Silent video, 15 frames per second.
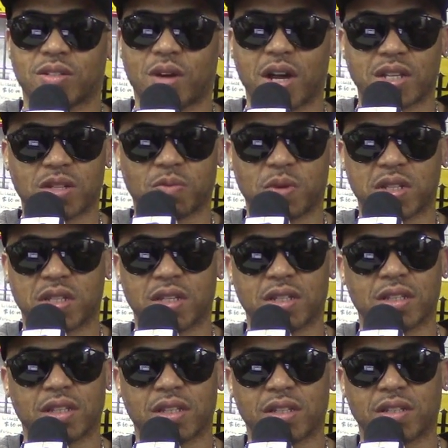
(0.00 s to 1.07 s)
So I just went to
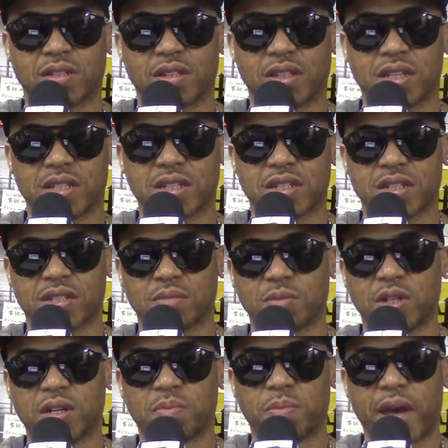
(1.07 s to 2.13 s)
listen to
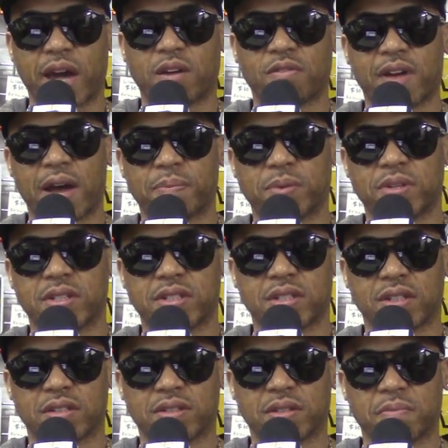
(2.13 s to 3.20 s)
some good battle rappers
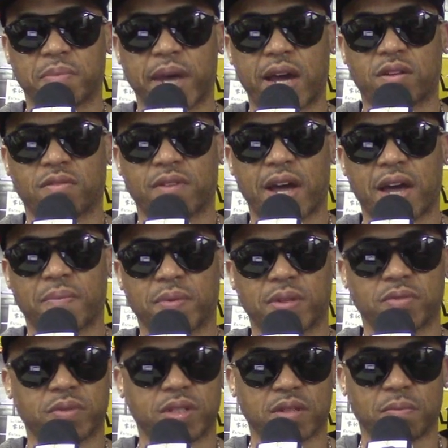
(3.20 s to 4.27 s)
and some battle rap
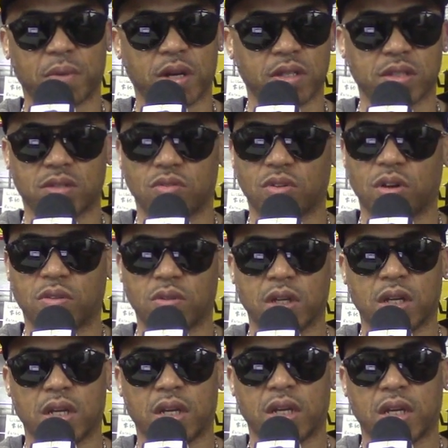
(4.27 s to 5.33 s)
and was amongst, you know,
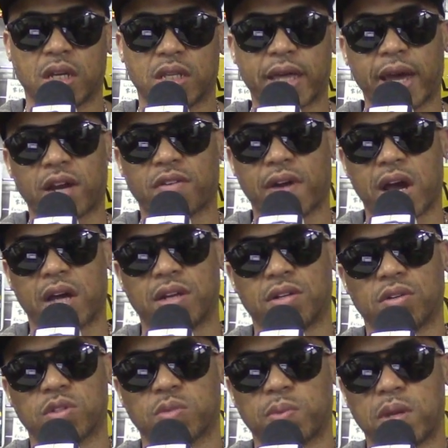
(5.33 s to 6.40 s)
that crowd
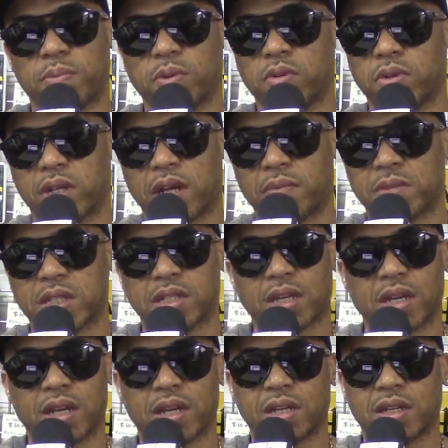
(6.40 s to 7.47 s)
and those people. And I'm just
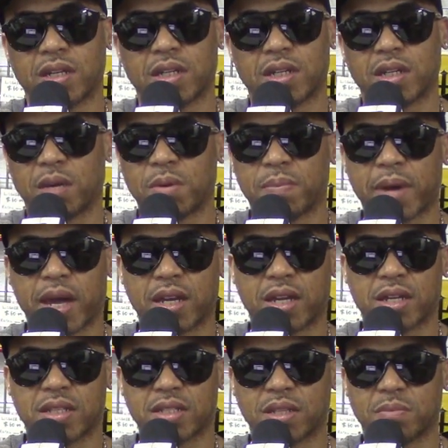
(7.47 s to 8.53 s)
here coming back
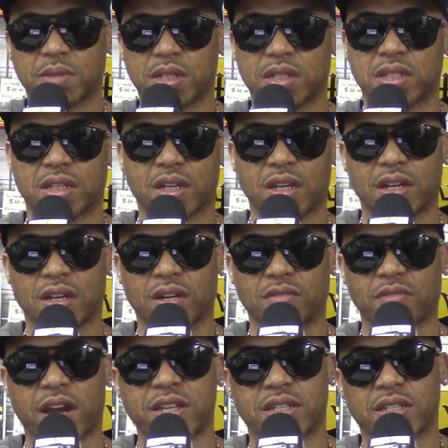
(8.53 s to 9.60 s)
getting some of this
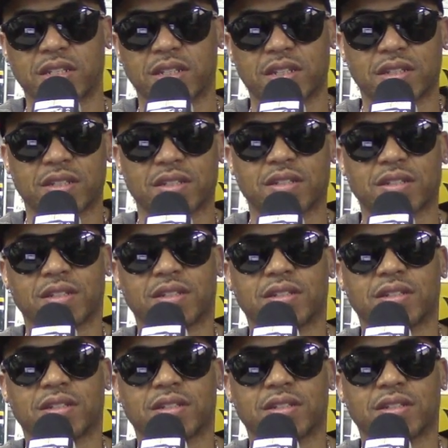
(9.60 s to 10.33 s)
righteousness.